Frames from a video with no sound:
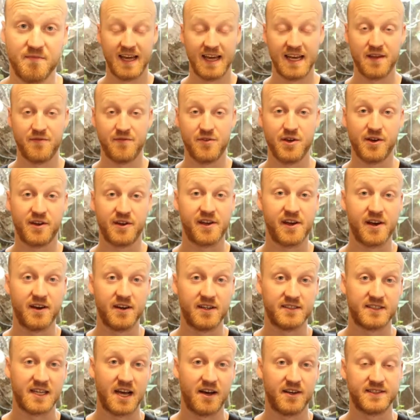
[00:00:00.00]
And if you're
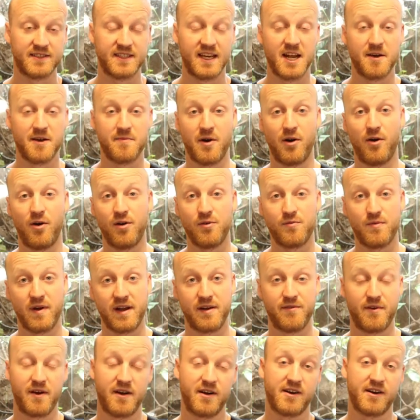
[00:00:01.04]
curious how I set up my old
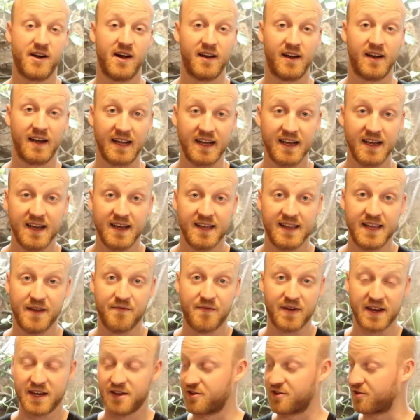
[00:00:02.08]
red runner colony, the
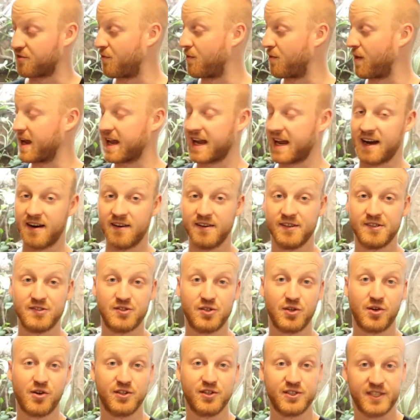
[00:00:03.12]
video is right here.
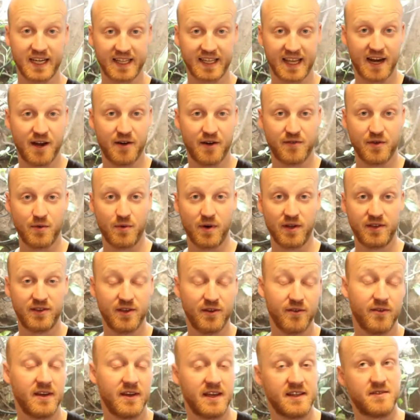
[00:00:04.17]
So go check that out if you want
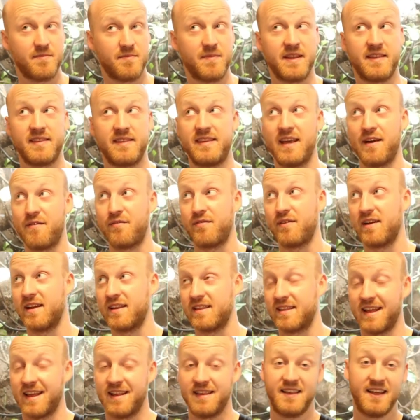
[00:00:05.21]
to. It's a bit
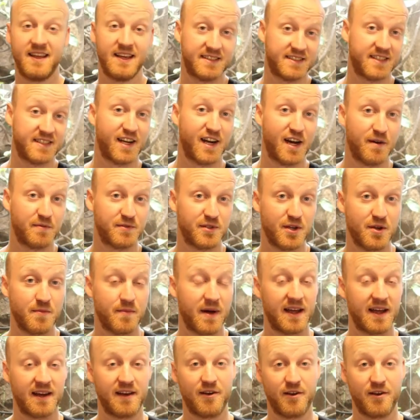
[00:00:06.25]
different than this setup, so you
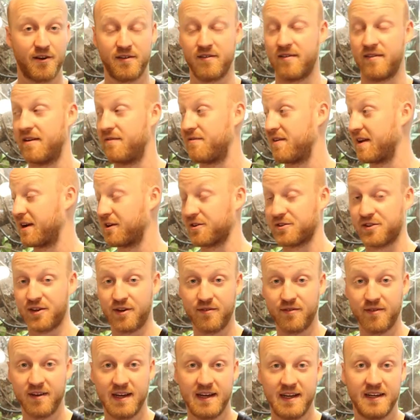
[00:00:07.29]
might learn a thing or
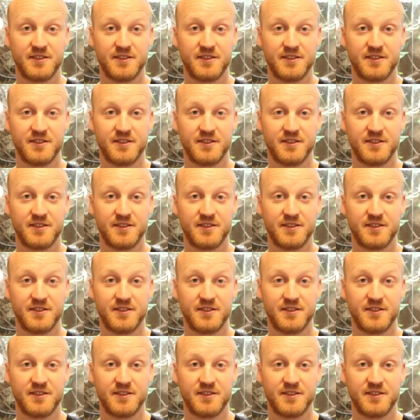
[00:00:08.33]
two.